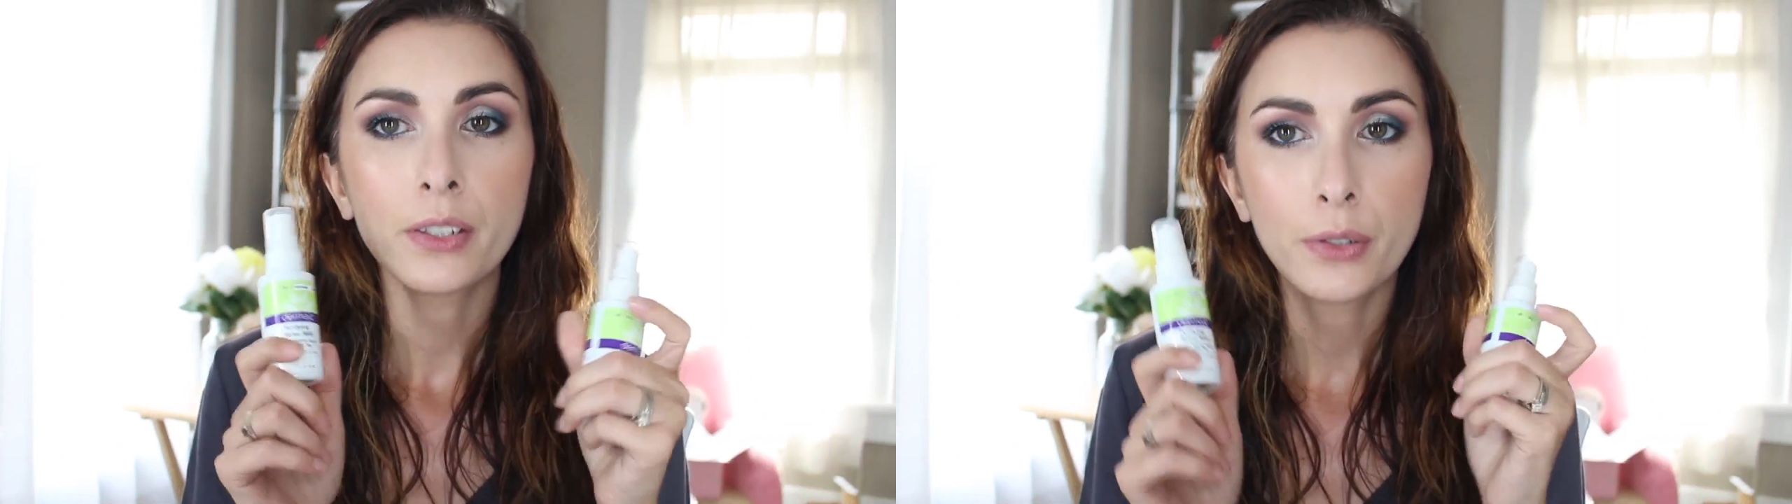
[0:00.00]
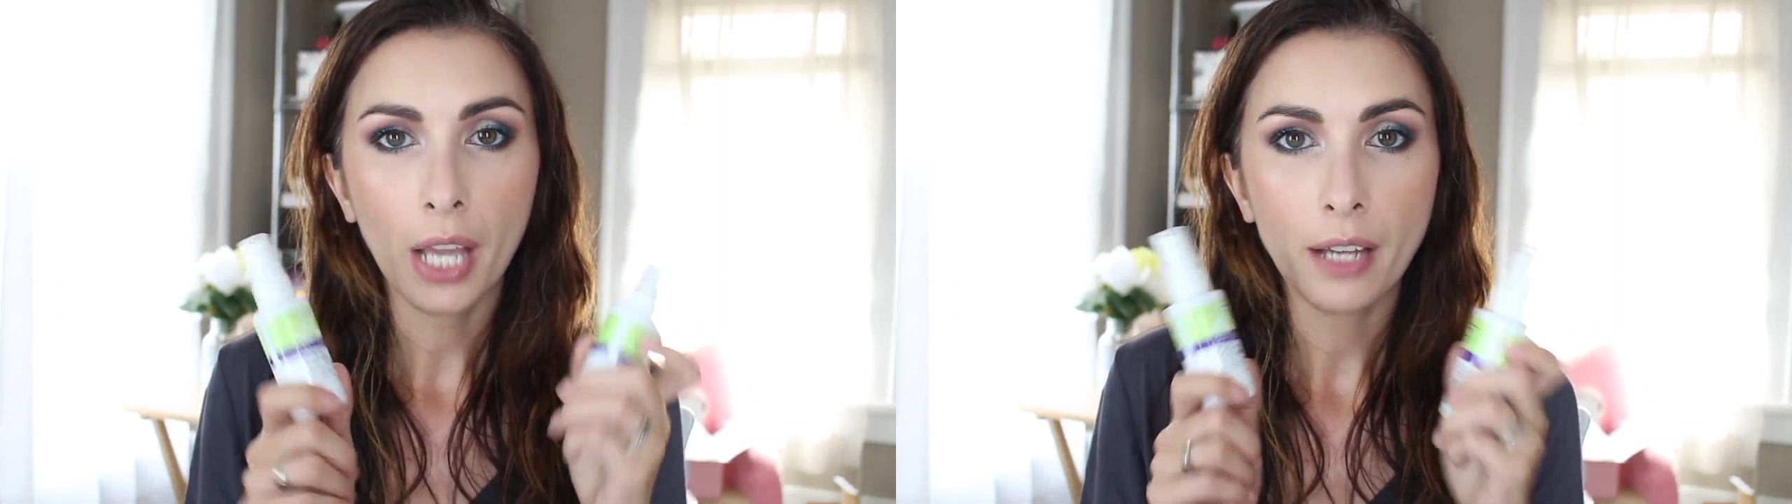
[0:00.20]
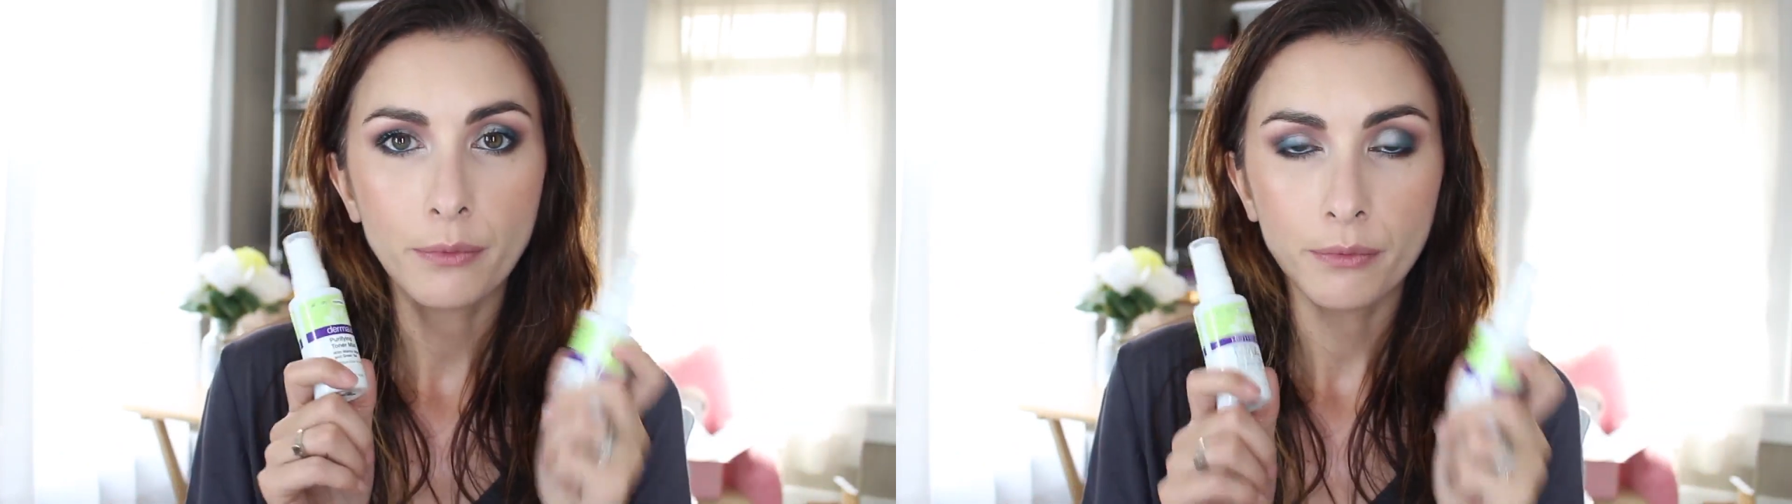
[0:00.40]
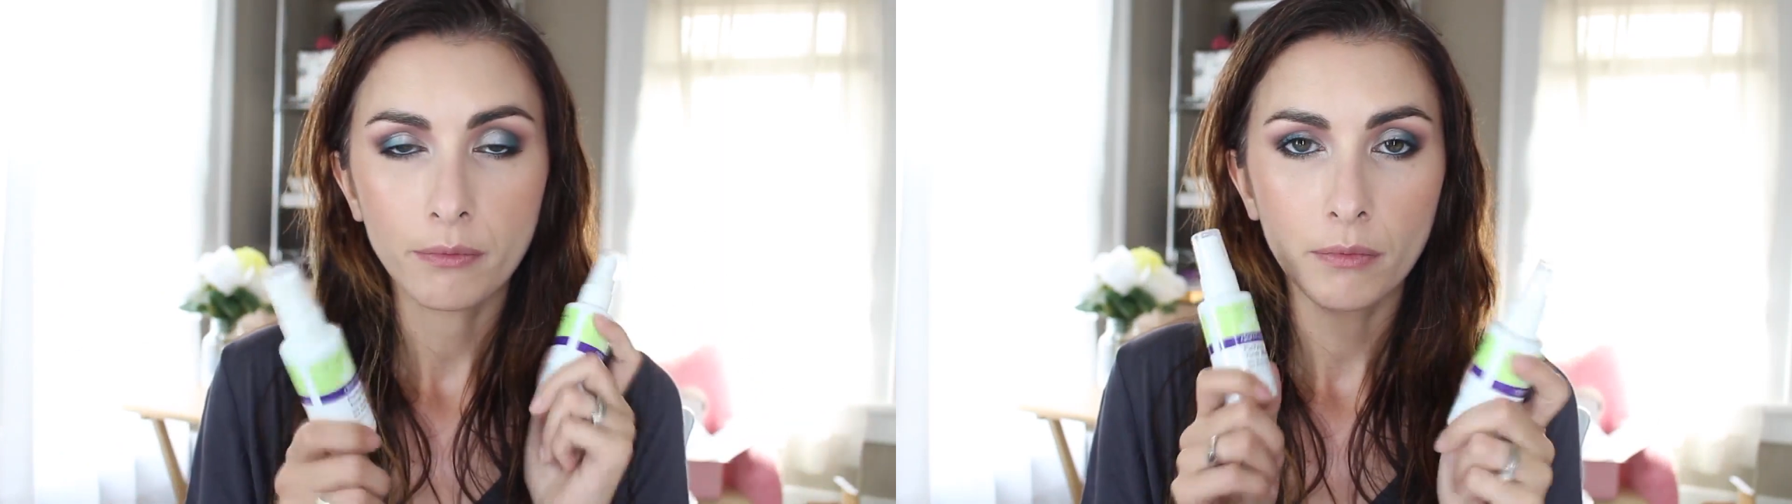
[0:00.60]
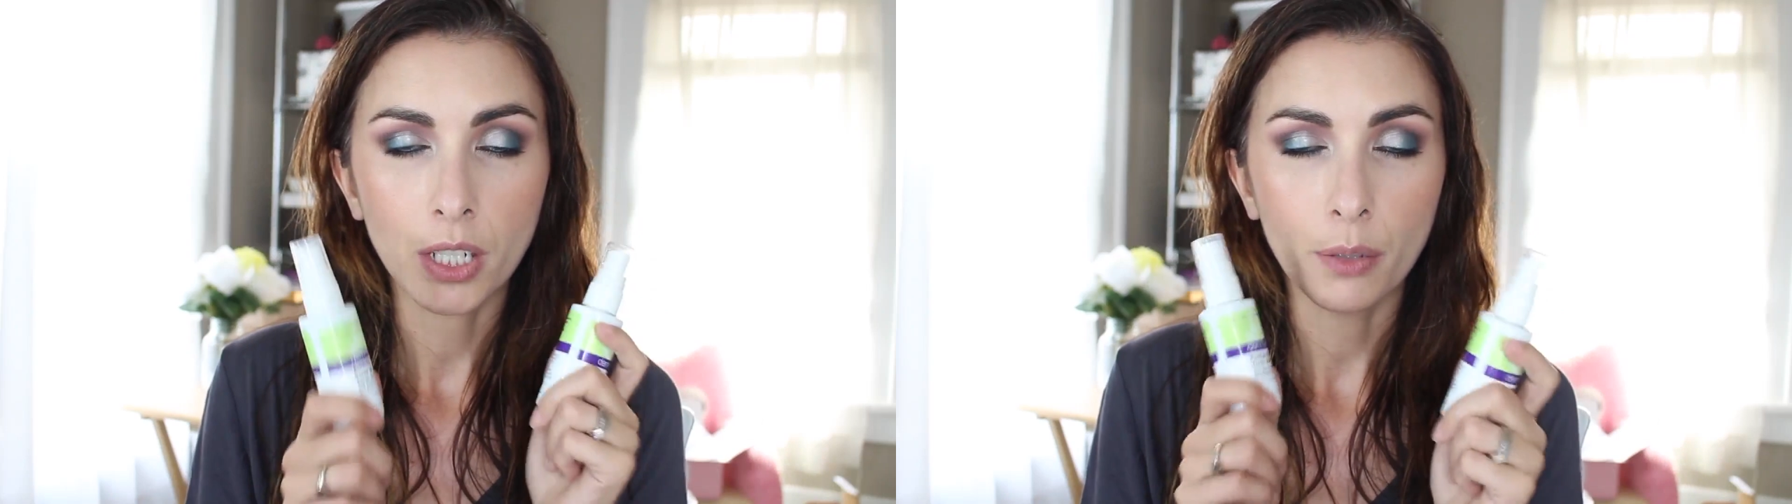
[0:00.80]
you can,
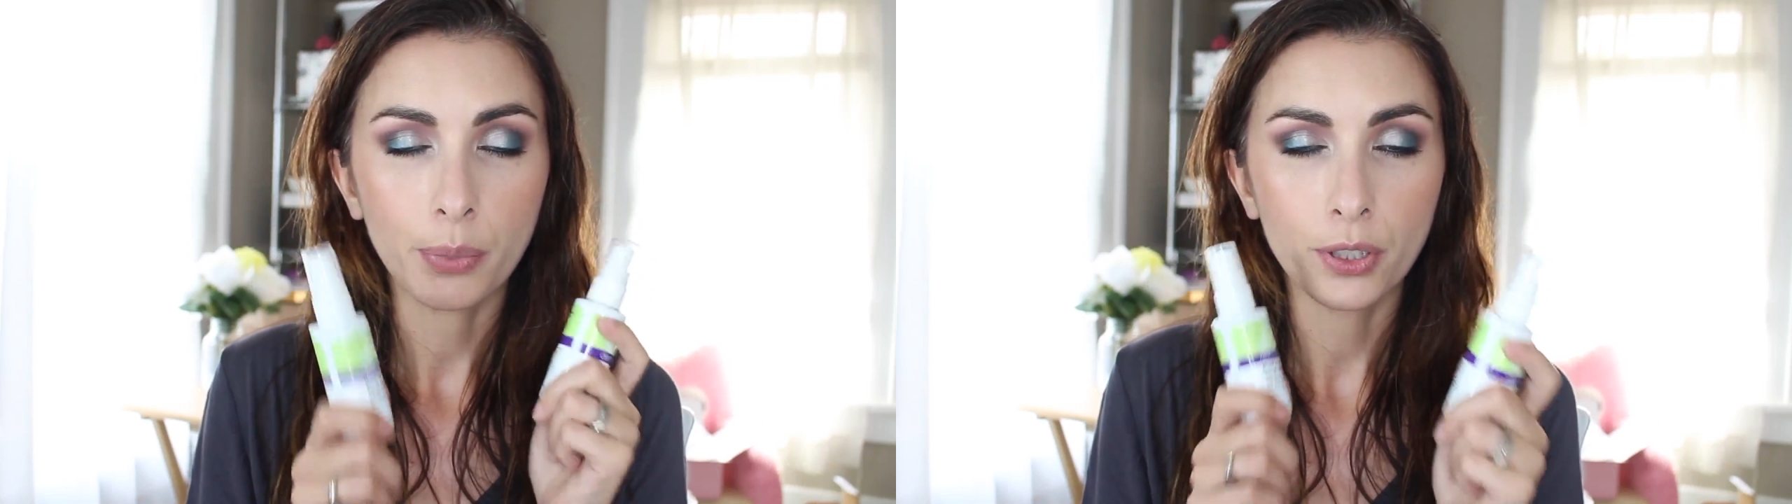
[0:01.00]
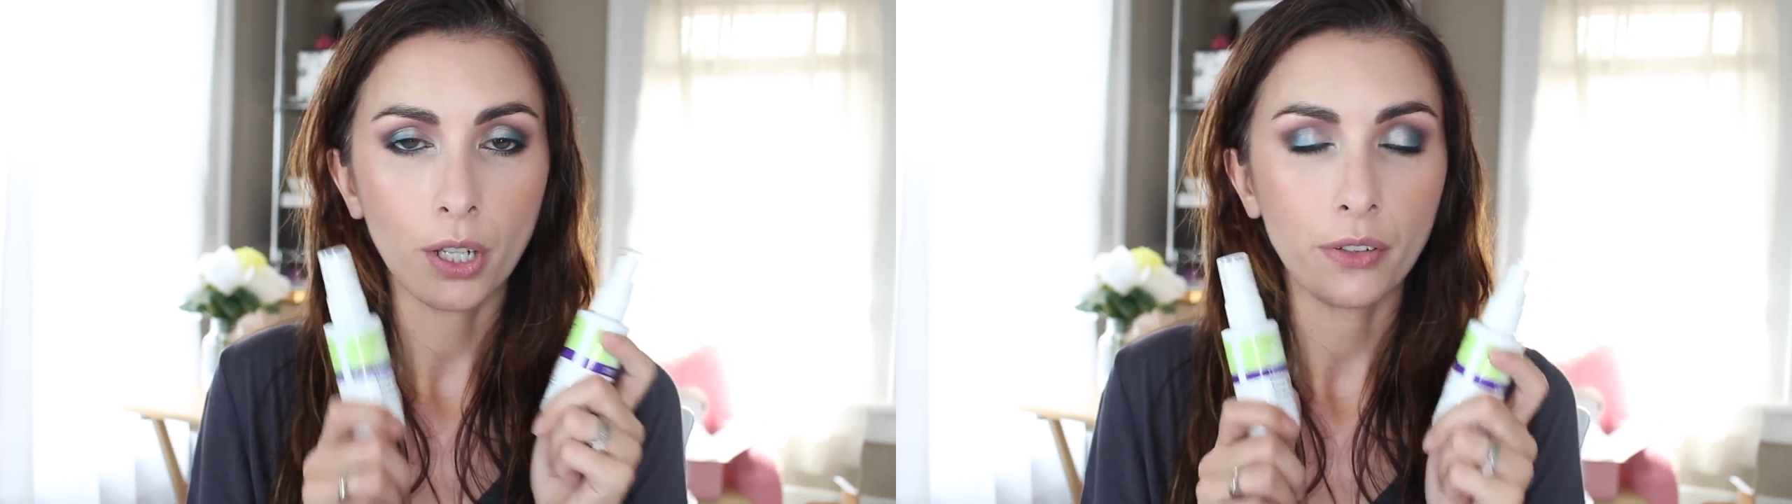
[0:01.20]
put